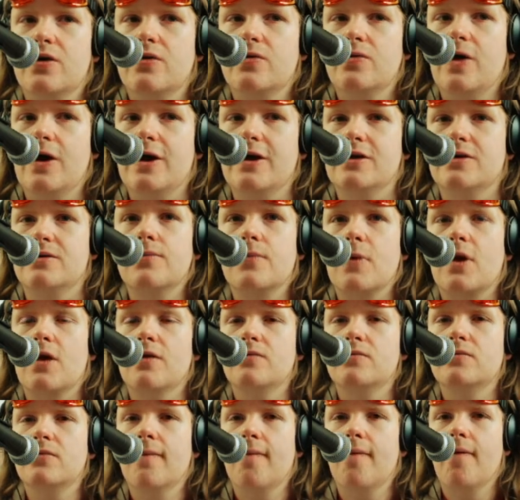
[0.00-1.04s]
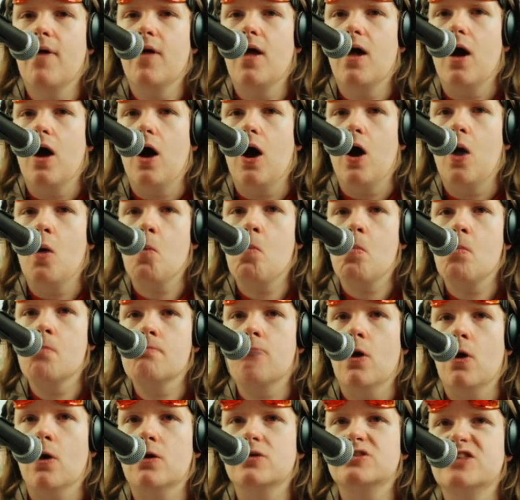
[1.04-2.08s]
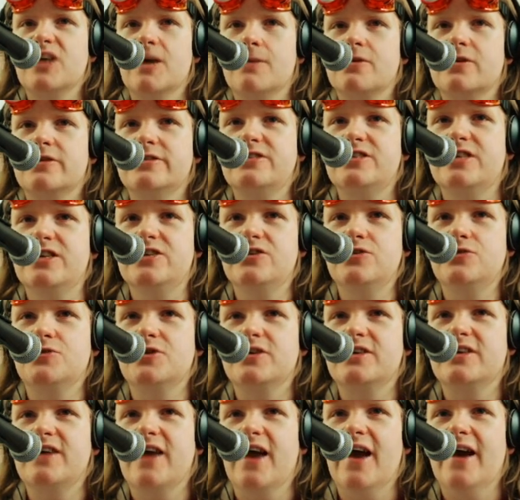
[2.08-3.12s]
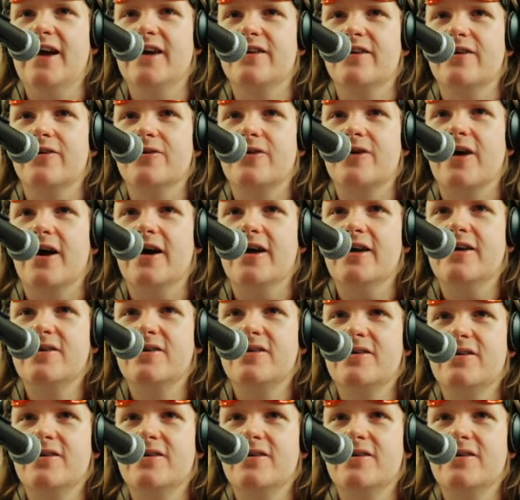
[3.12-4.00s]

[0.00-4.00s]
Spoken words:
Right. Block step continued again, okay.